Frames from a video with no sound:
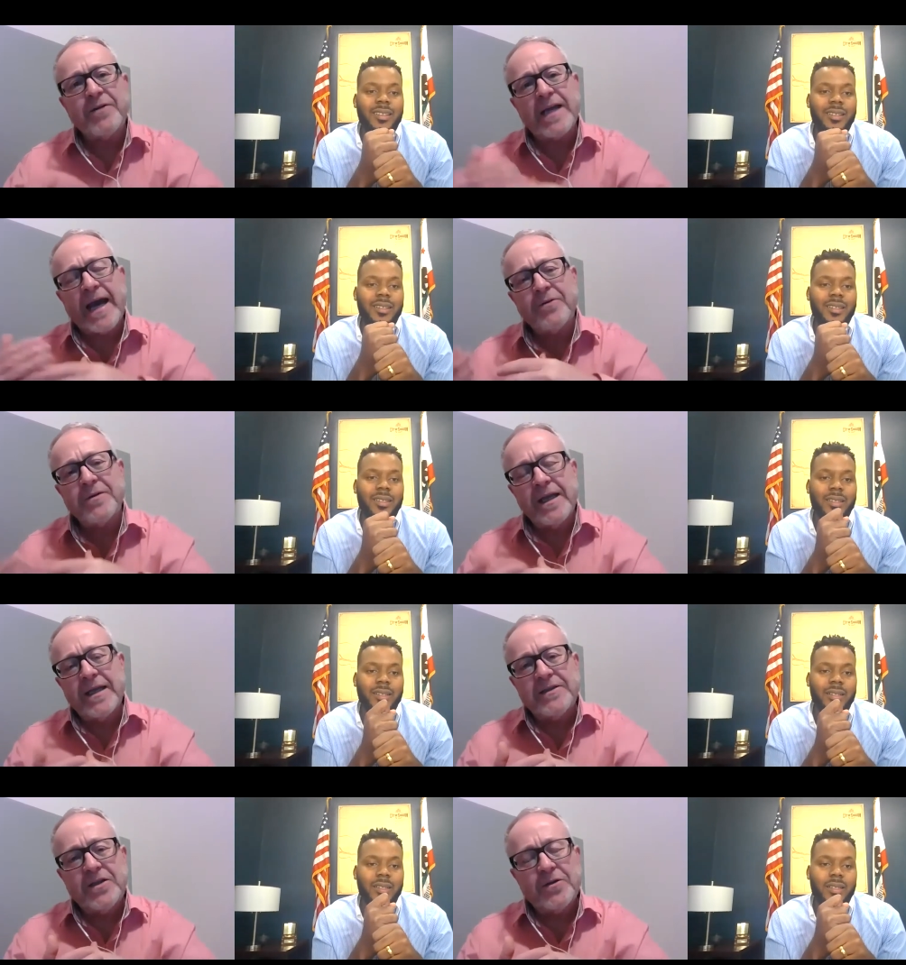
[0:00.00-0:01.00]
Speaker 1: do, how
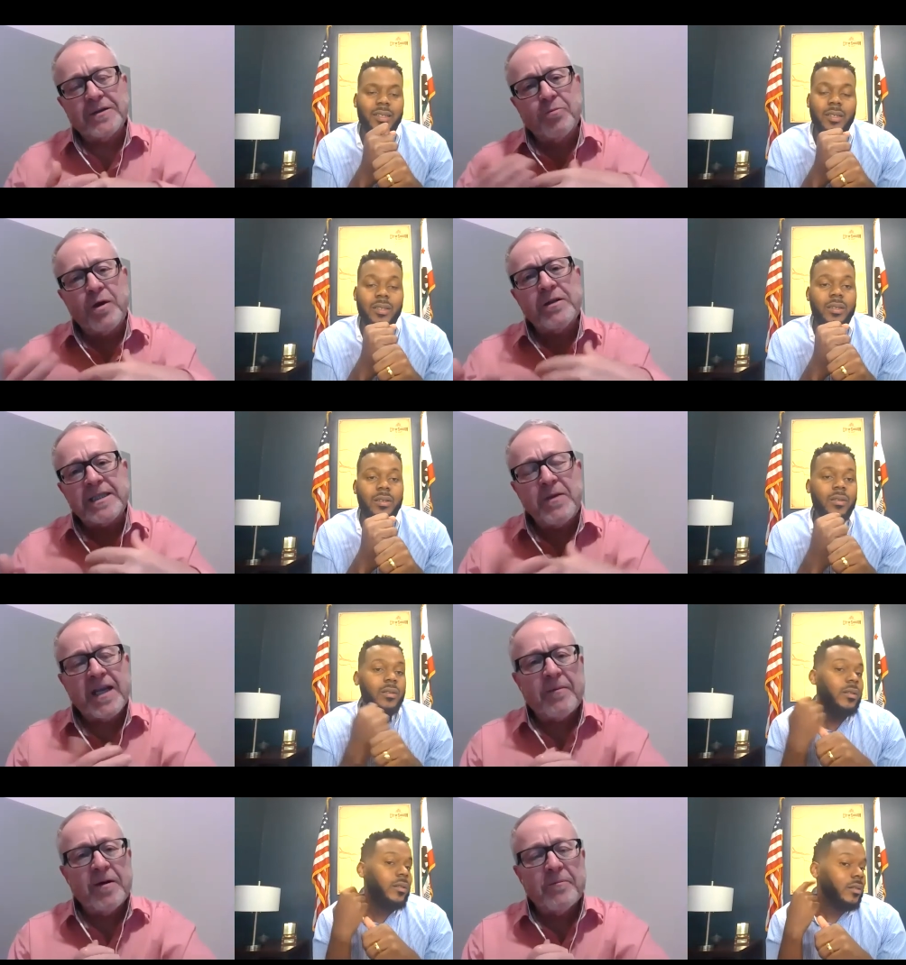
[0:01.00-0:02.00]
you know? Will this
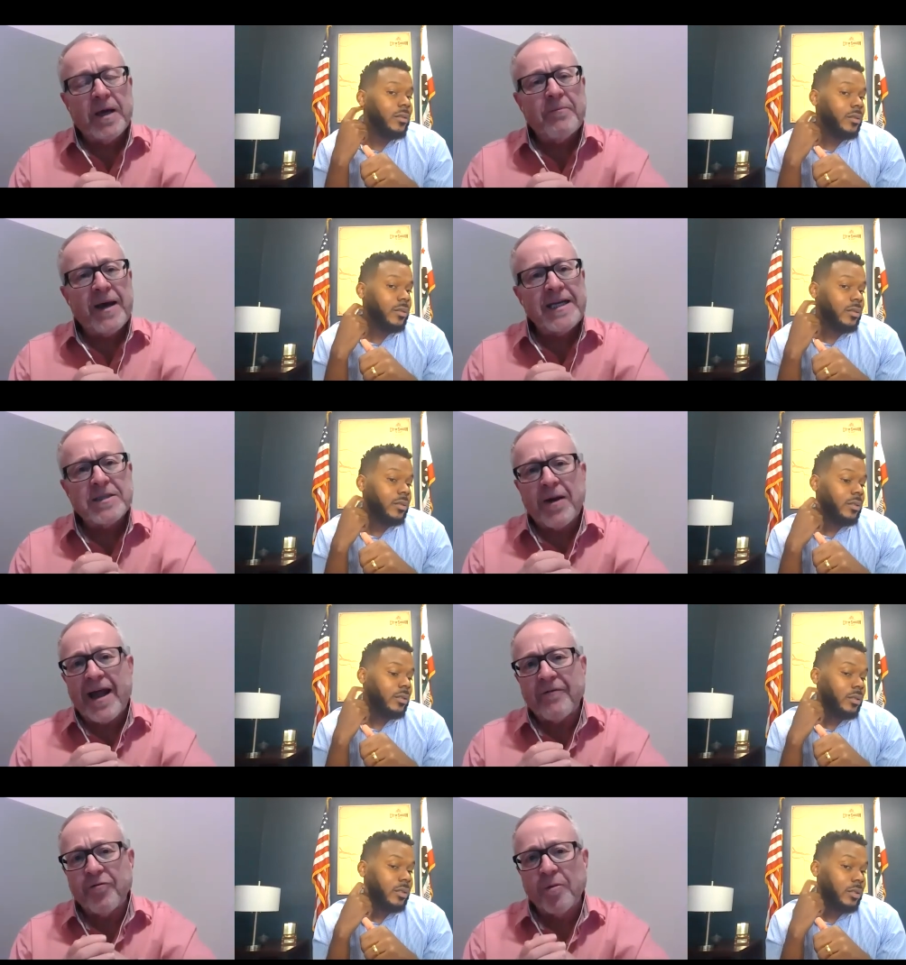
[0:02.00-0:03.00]
become a, a major
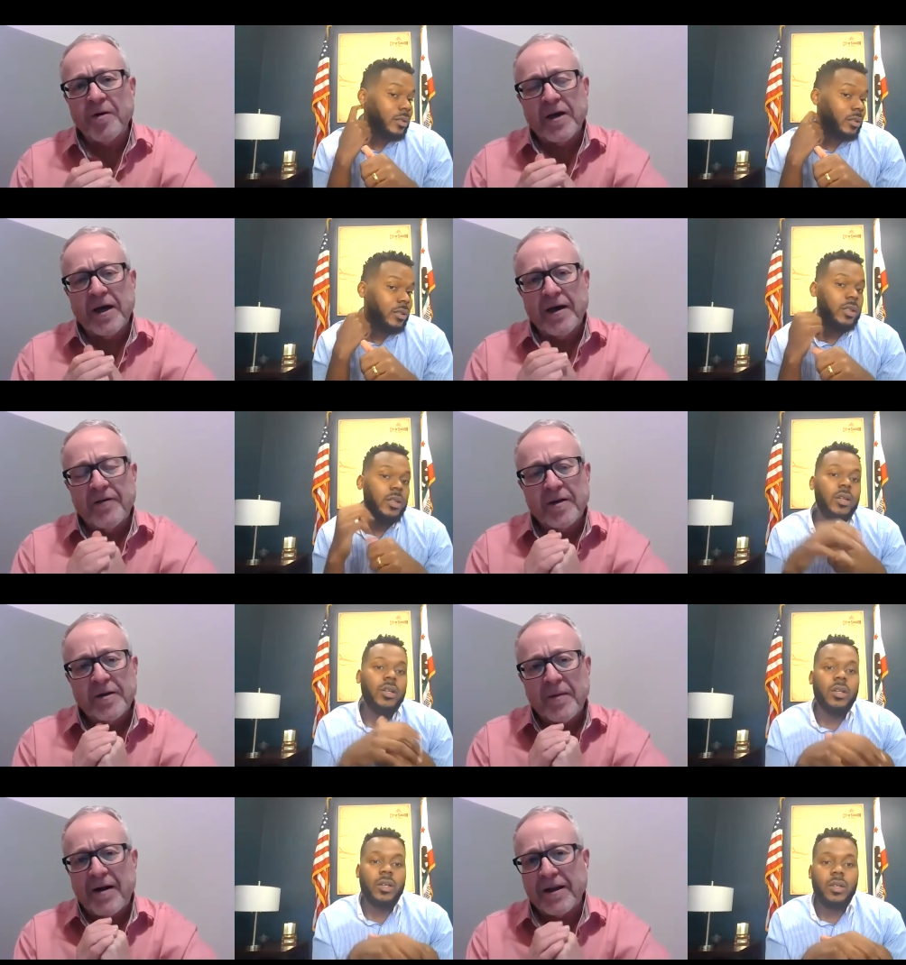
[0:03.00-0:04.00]
platform of a of an
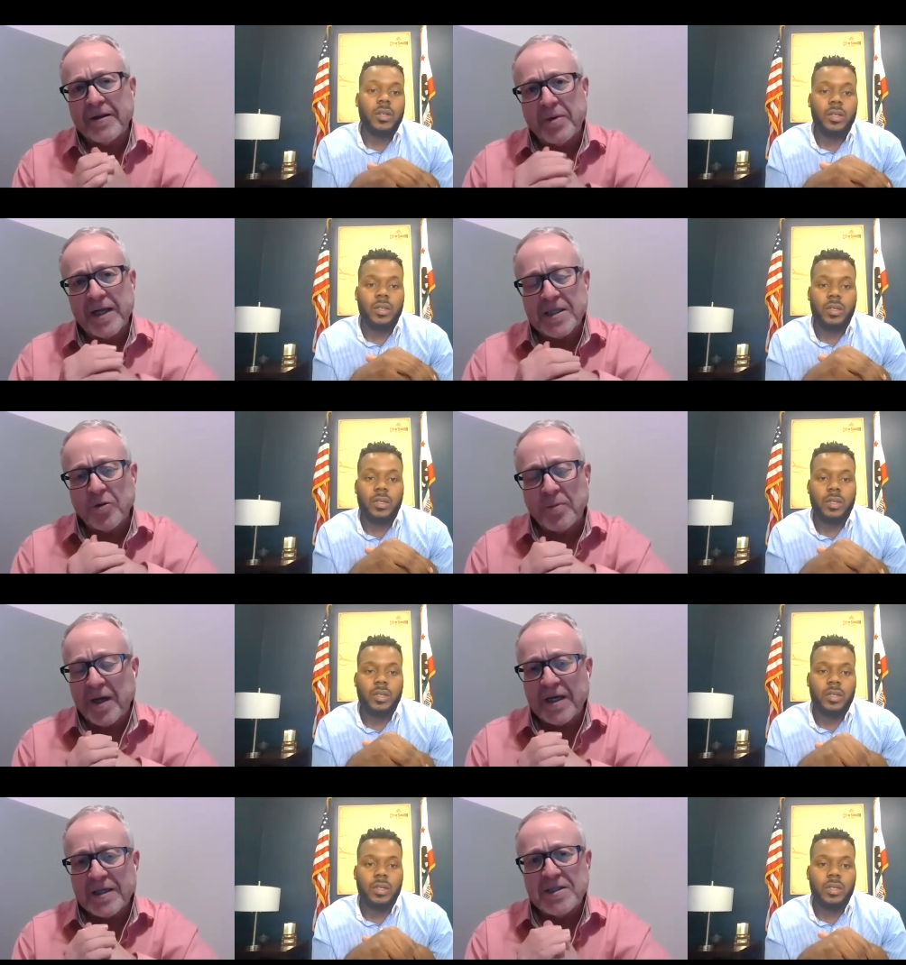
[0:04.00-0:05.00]
American political
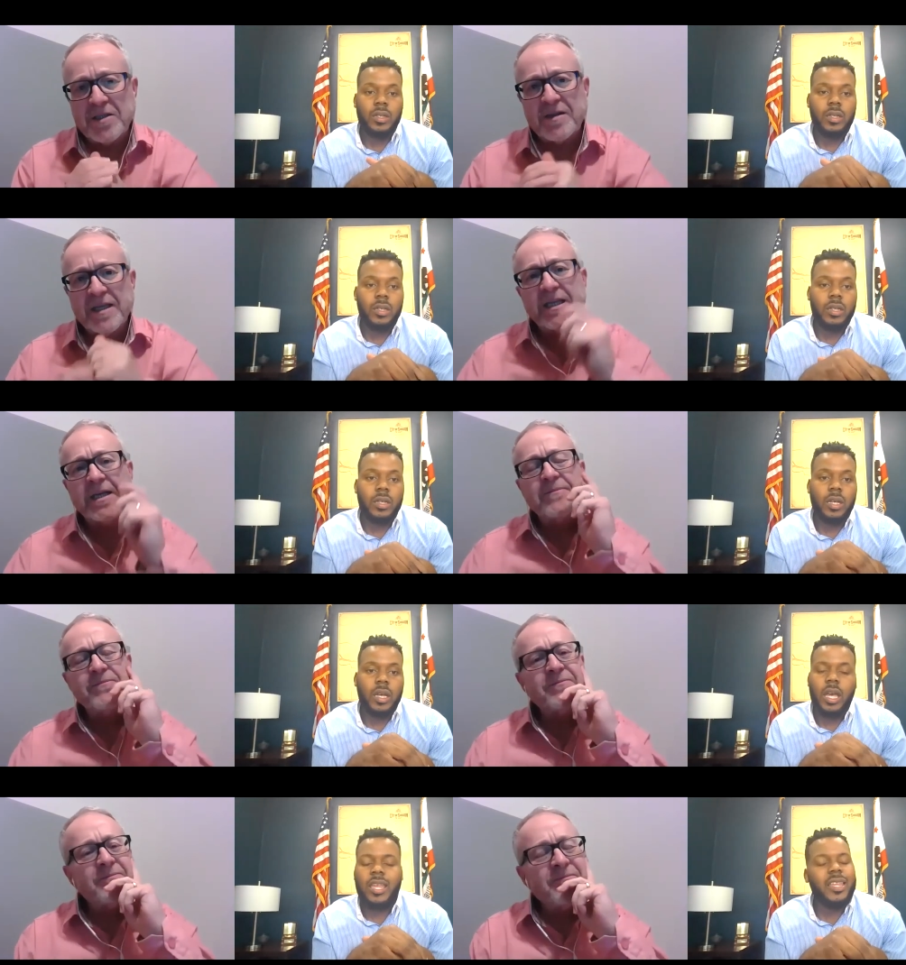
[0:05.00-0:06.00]
party? Do you think?
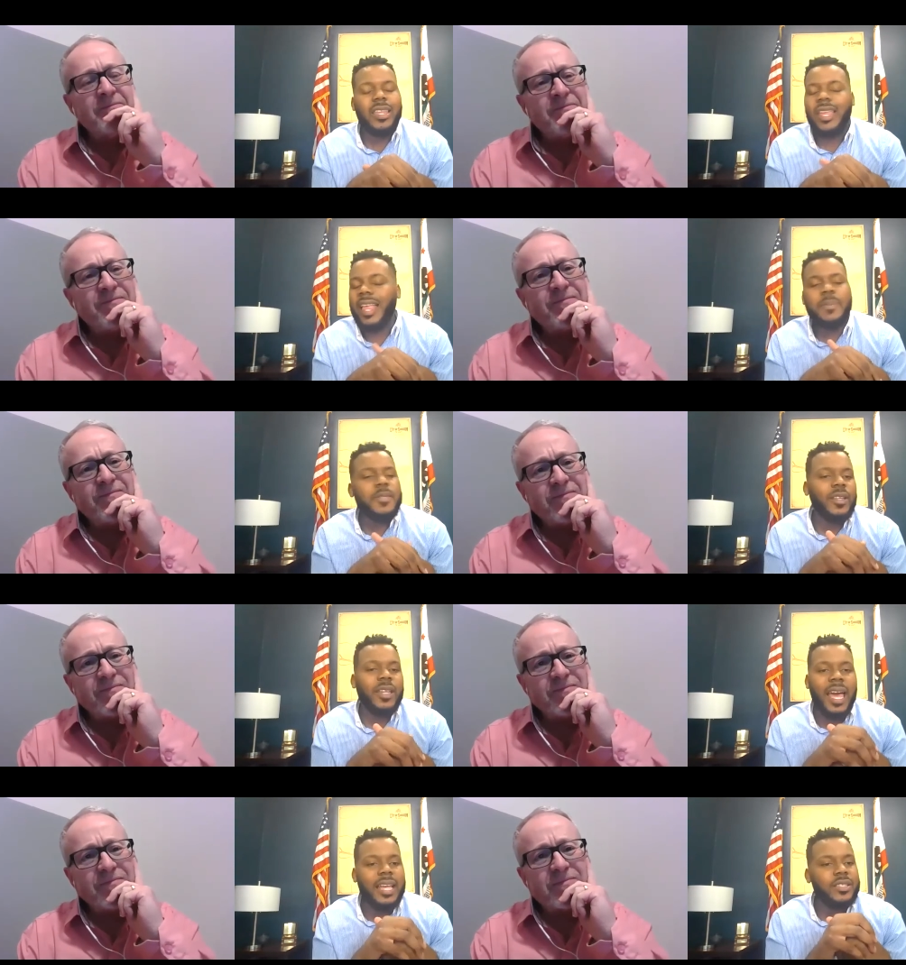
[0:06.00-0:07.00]
Speaker 2: It, it
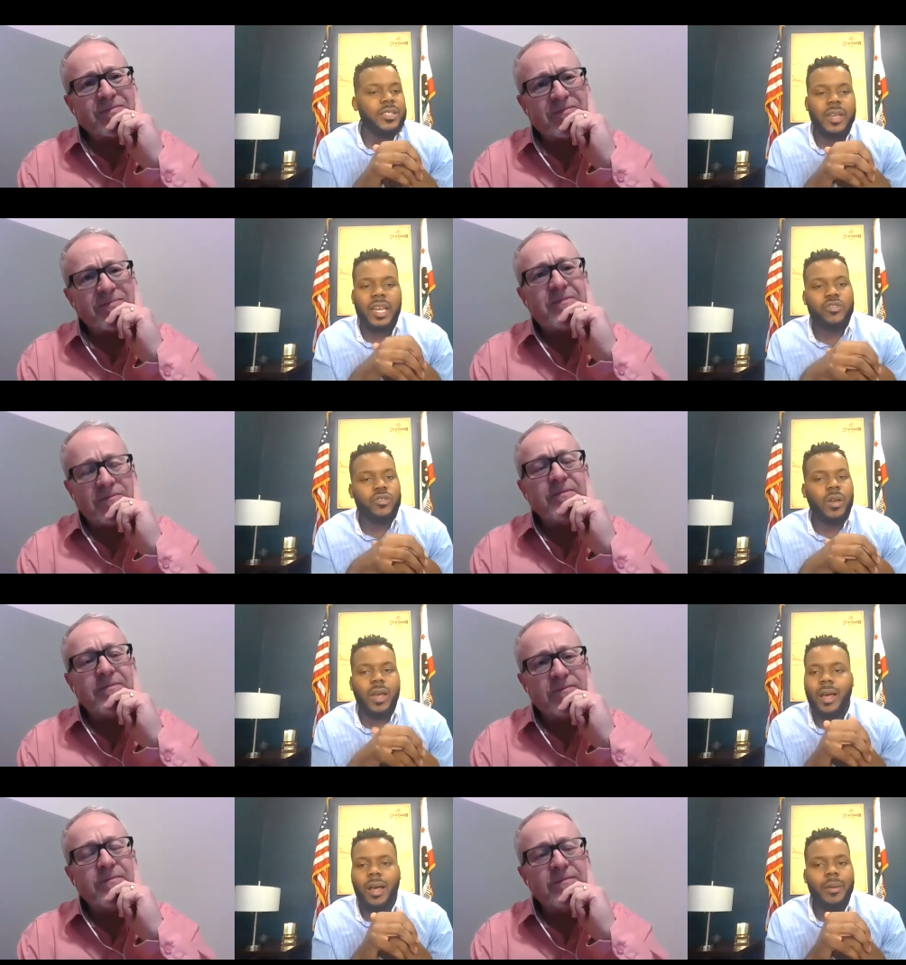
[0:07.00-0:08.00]
absolutely has to, Andrew.
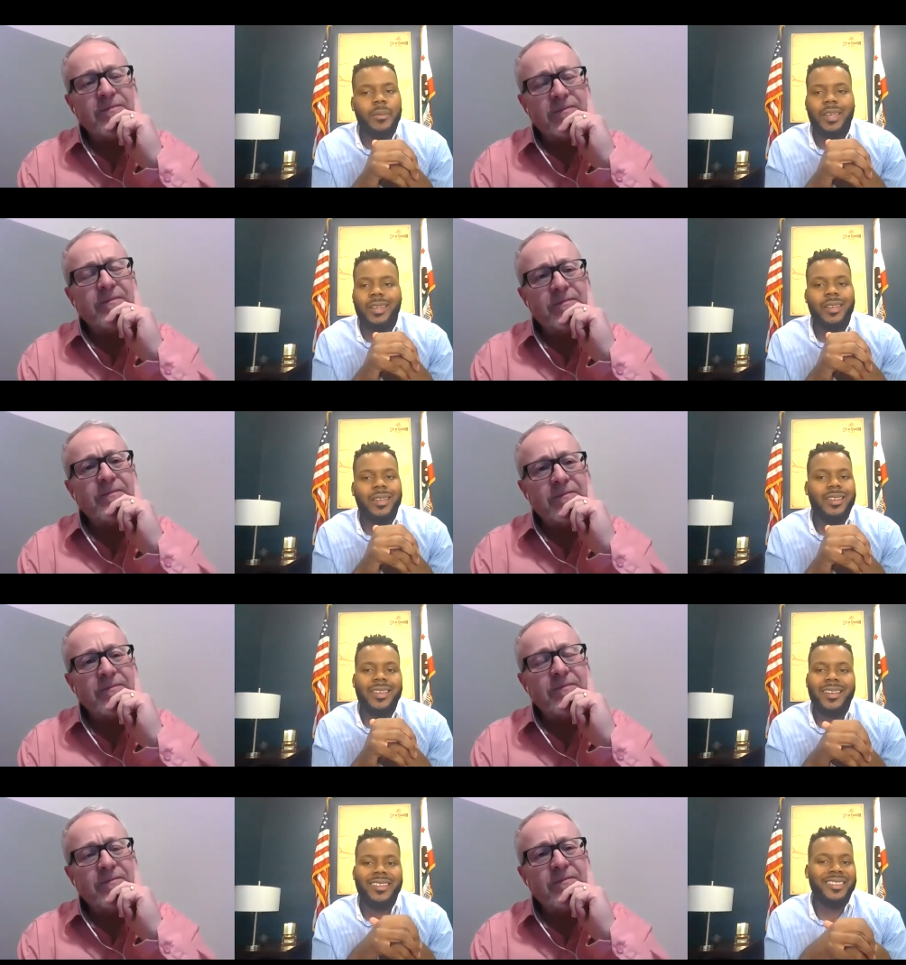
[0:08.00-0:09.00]
Um, and, and
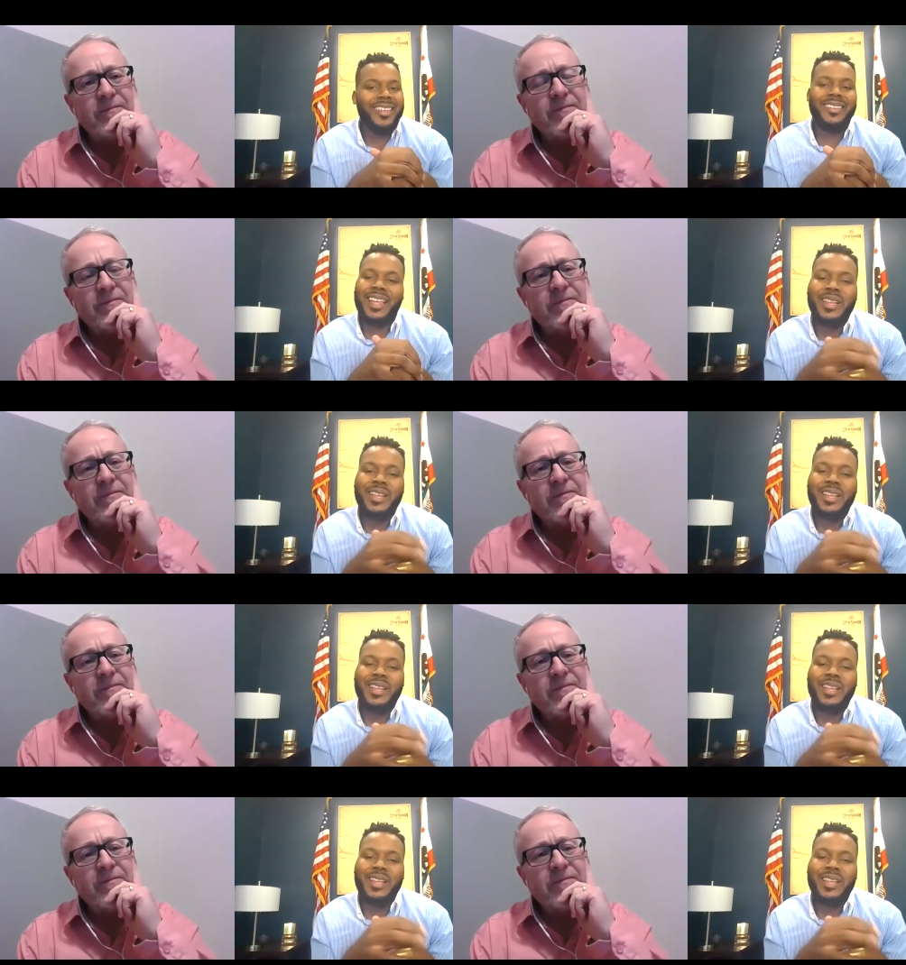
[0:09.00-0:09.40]
I,